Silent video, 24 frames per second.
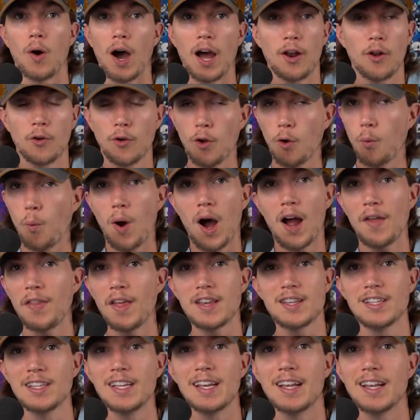I don't know why they
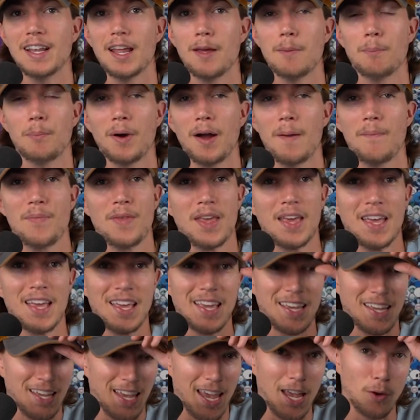deleted it. But
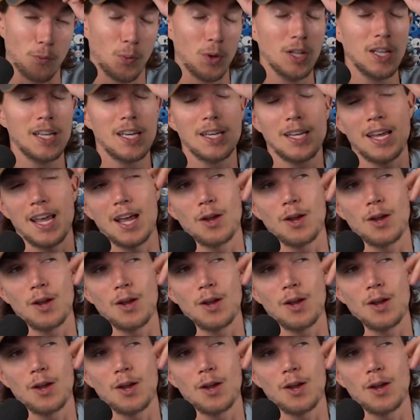it really